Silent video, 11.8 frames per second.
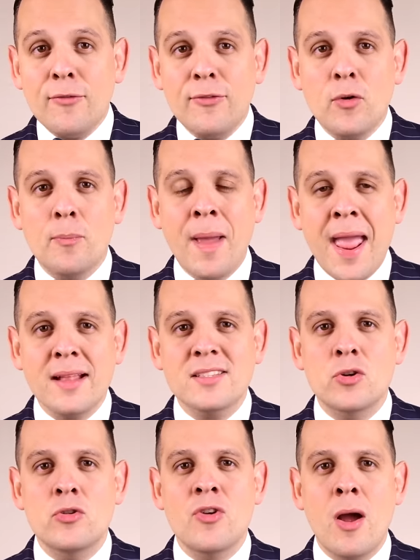If your
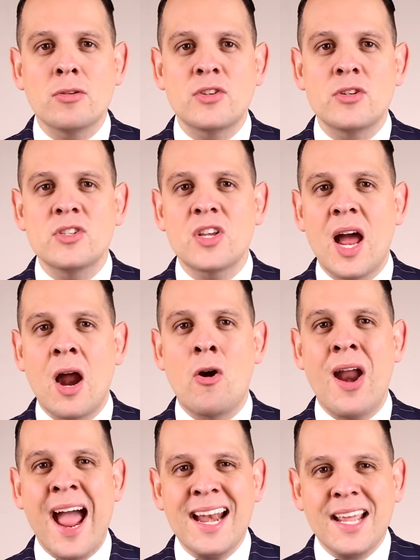pants or trousers
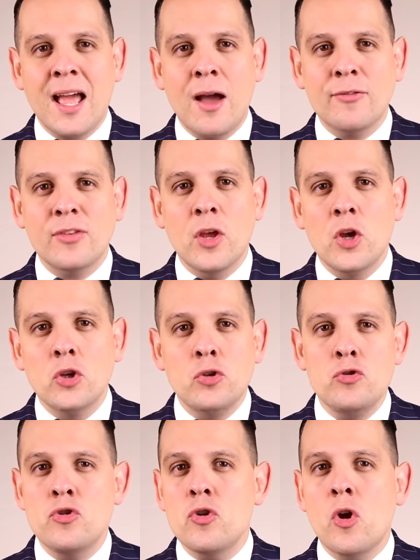are uncuffed,
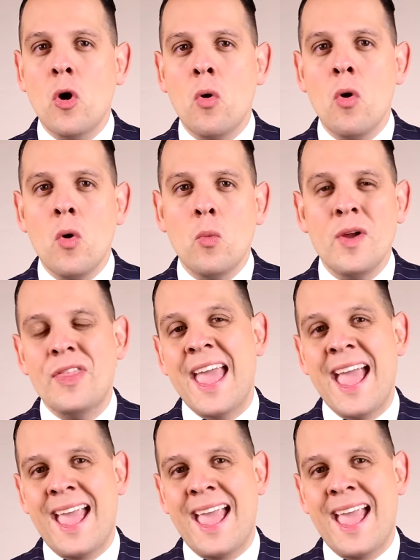you should go with a